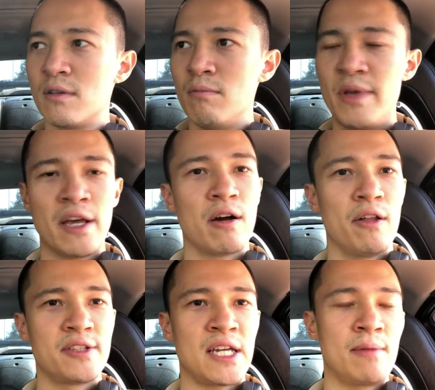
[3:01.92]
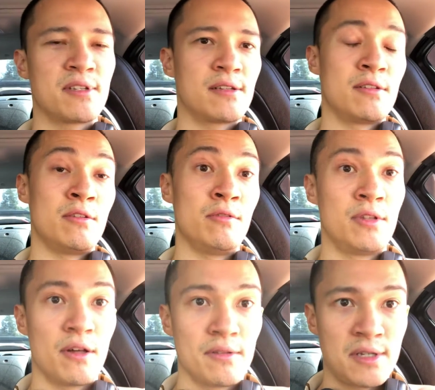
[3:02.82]
big all the time is because it's used
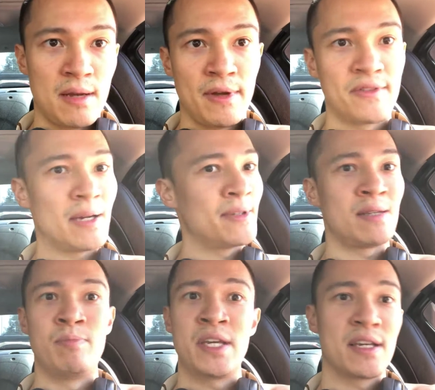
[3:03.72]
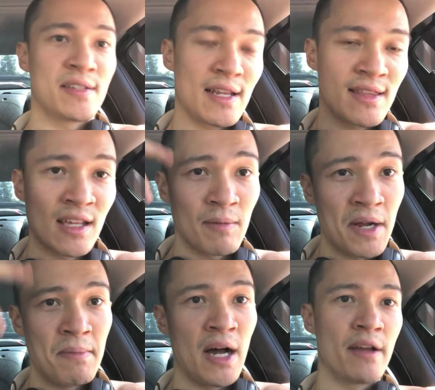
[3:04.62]
all the time. Every time I say biggest, I think in
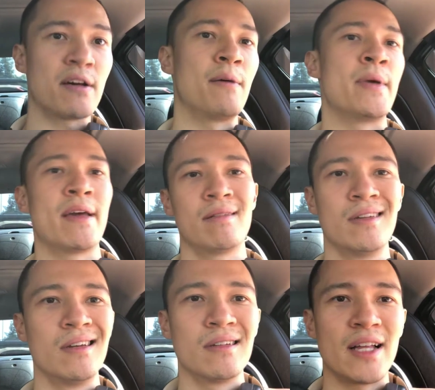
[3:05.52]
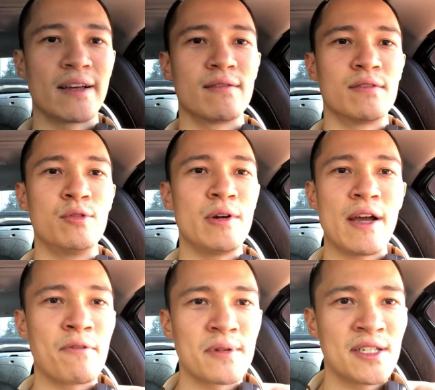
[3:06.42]
my mind, oh man,
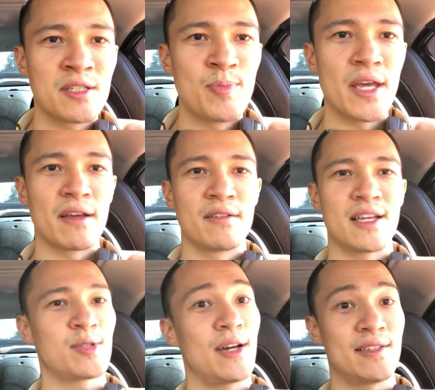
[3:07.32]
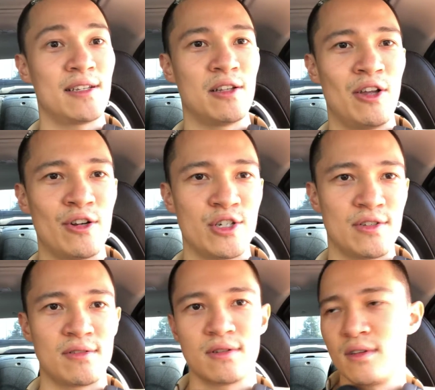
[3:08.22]
everyone says big. That's why I say the
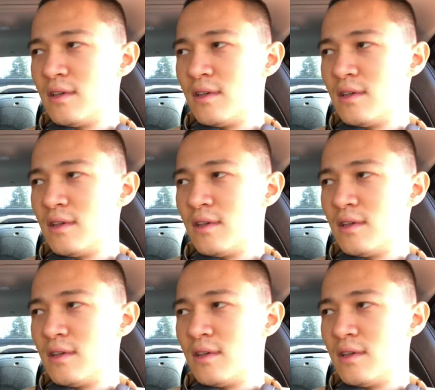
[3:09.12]
largest.